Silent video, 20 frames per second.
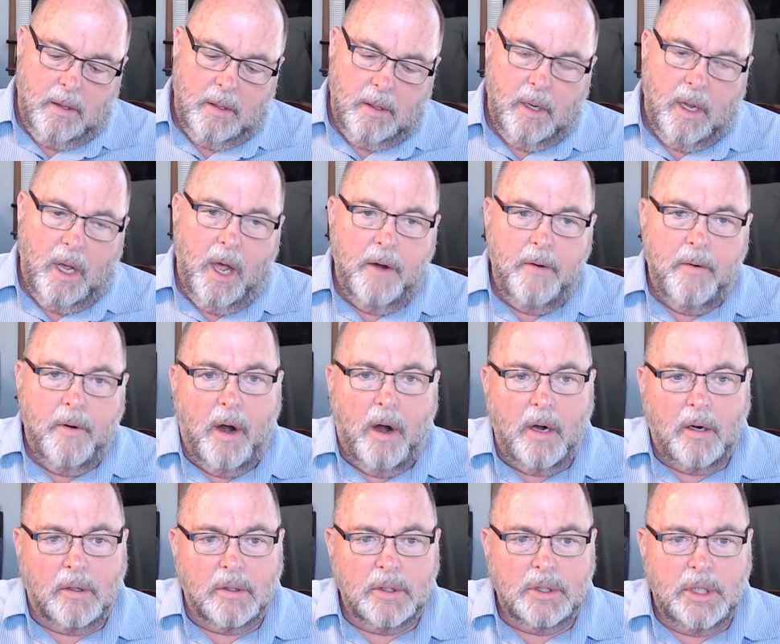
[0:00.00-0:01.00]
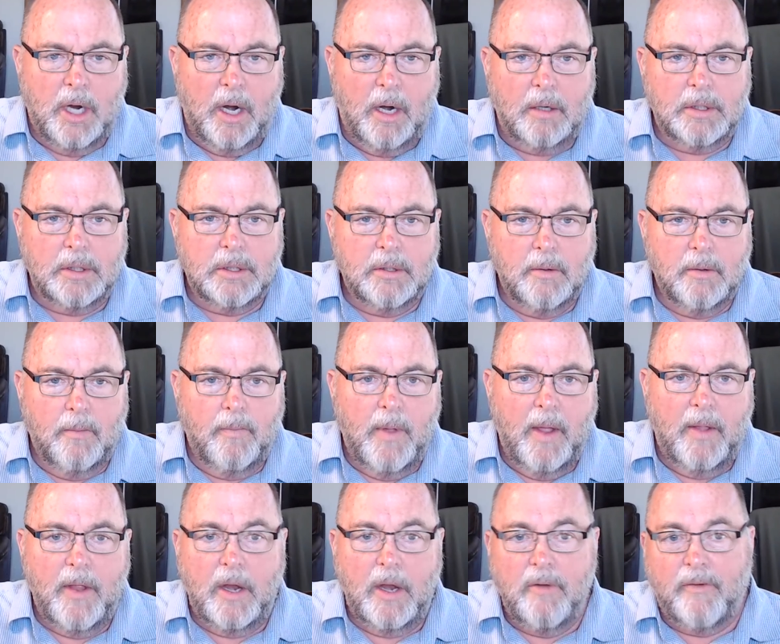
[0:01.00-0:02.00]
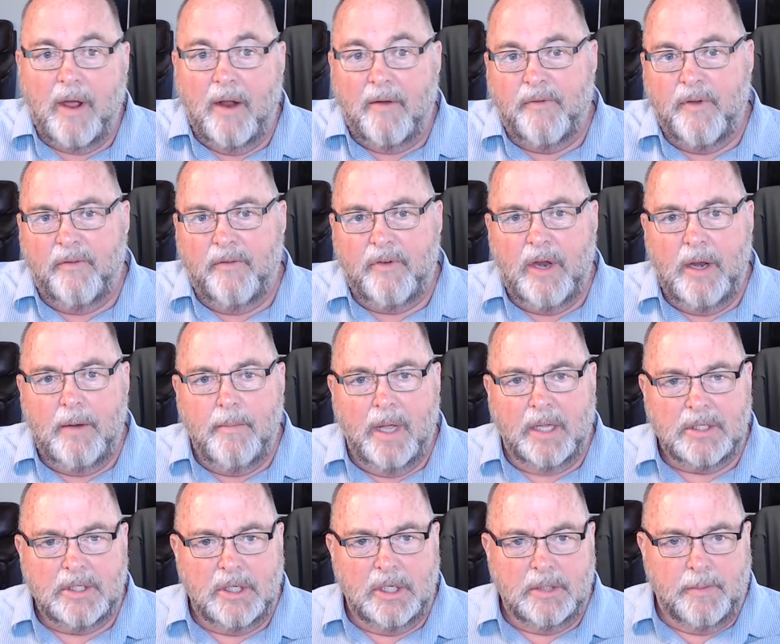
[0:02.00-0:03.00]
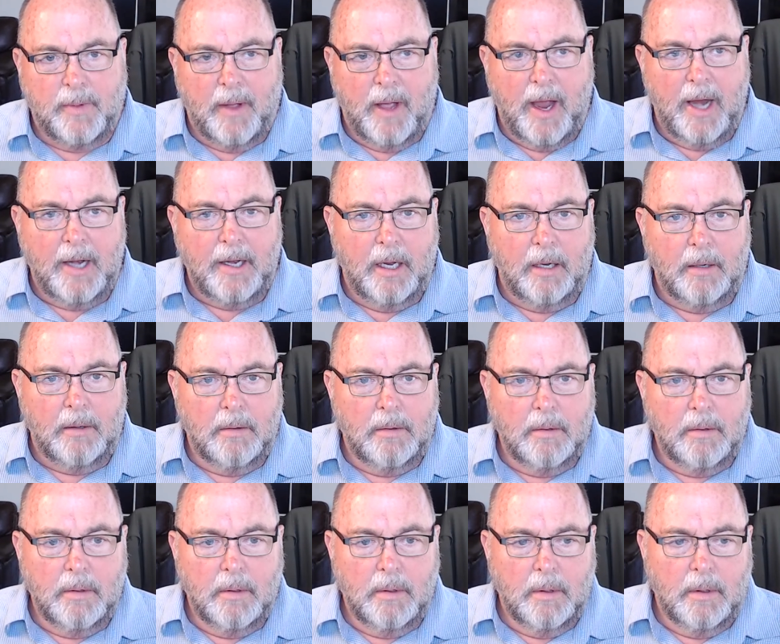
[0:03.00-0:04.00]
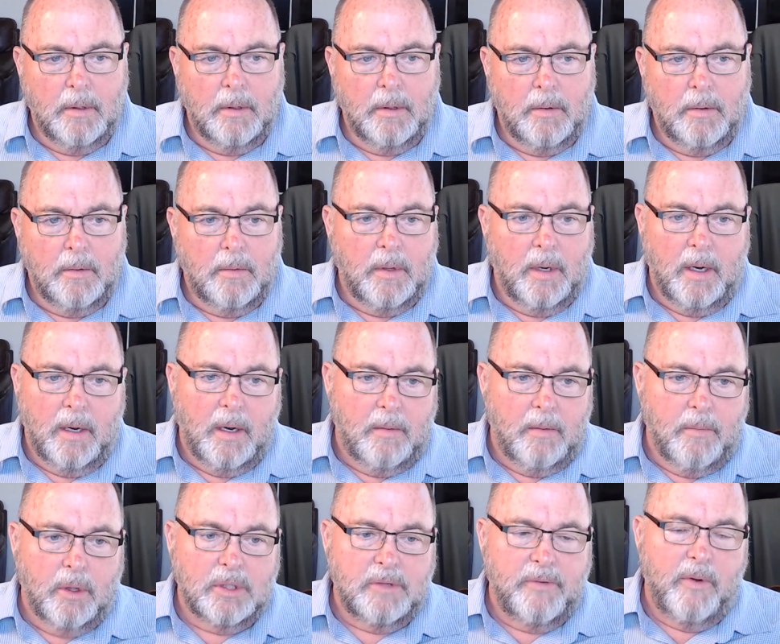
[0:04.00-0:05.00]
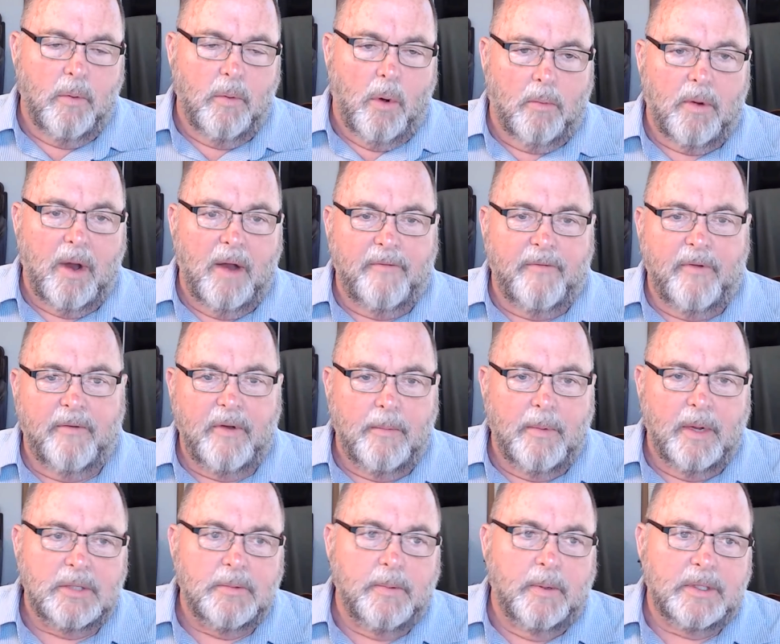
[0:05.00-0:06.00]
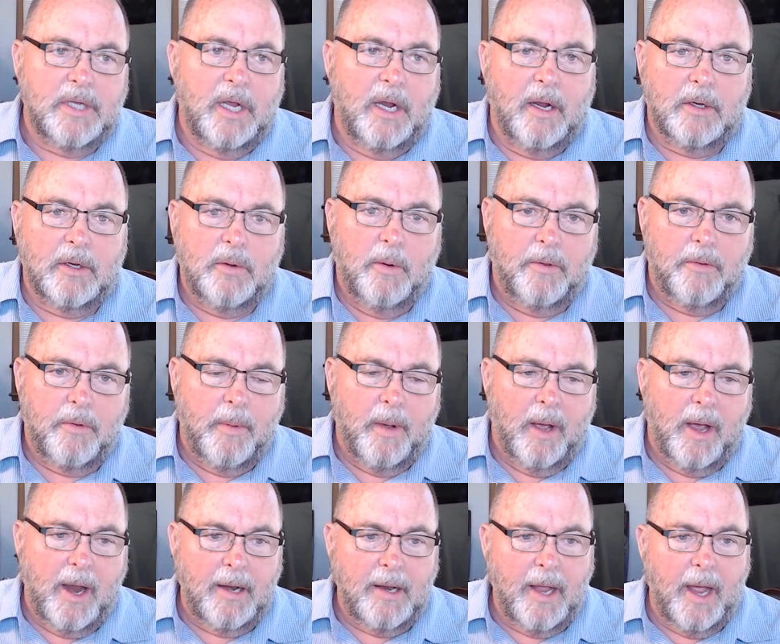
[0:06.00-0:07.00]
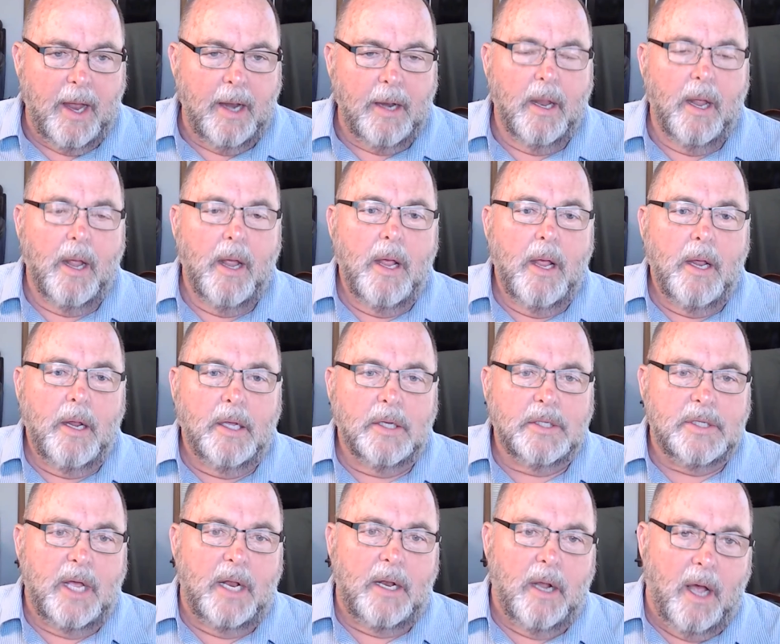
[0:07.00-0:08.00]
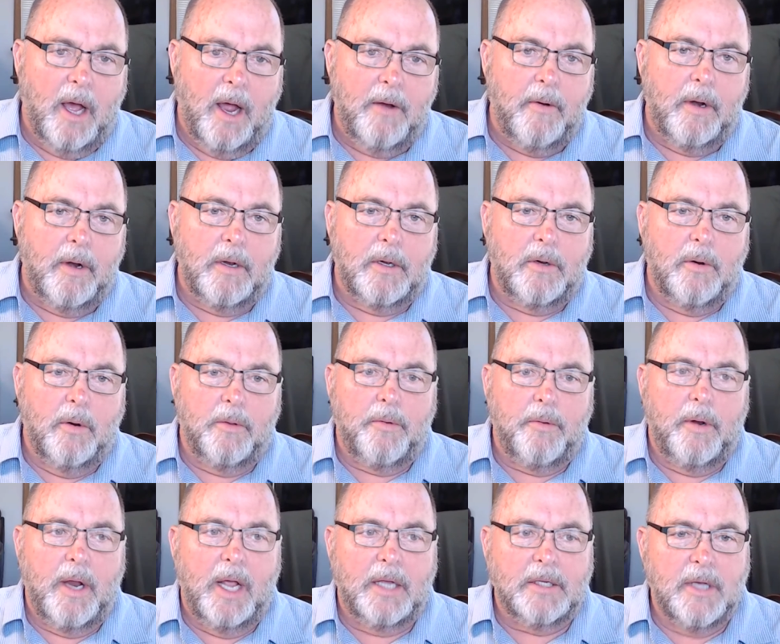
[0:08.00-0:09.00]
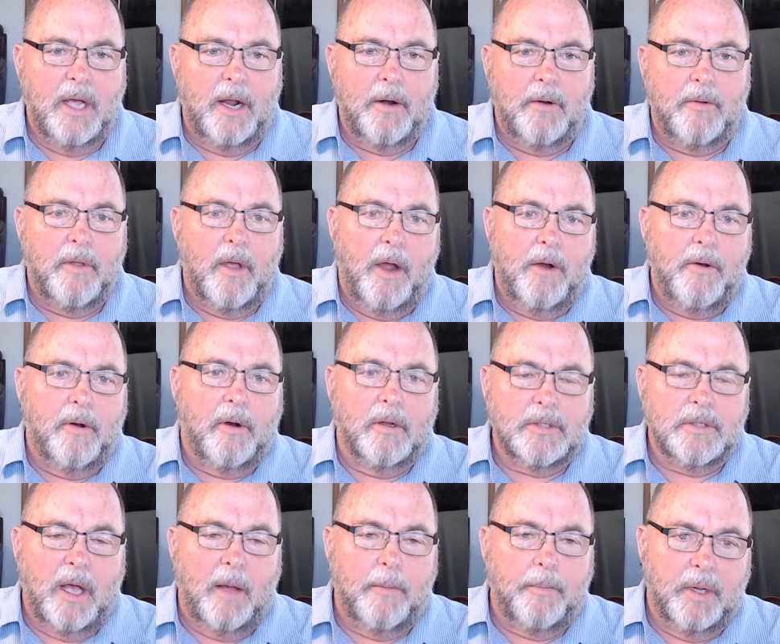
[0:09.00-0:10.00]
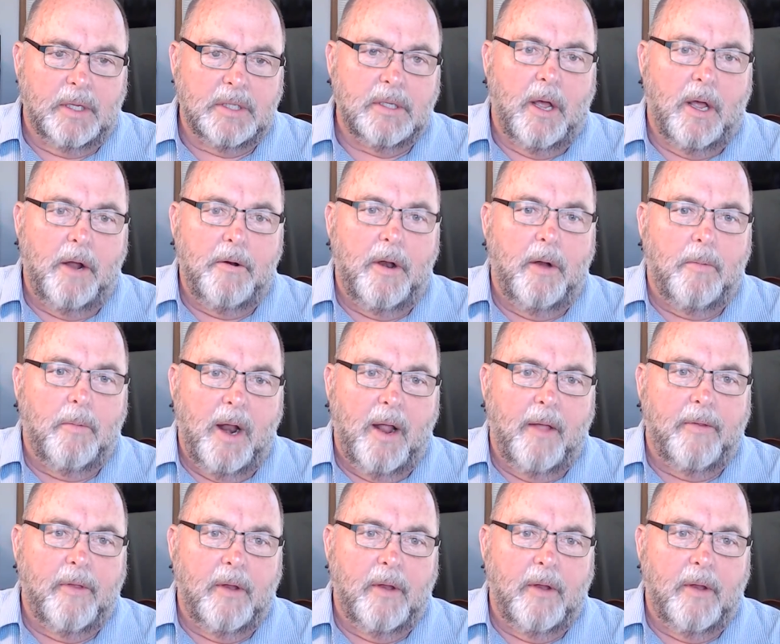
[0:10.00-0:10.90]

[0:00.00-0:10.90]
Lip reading: article shares and then you've got 15 messages behind it, and most of you won't write 50 messages, but say you got 2 or 3 behind that, you send 100 and 2 or 3 days later, the 100 goes out plus the 100 that went out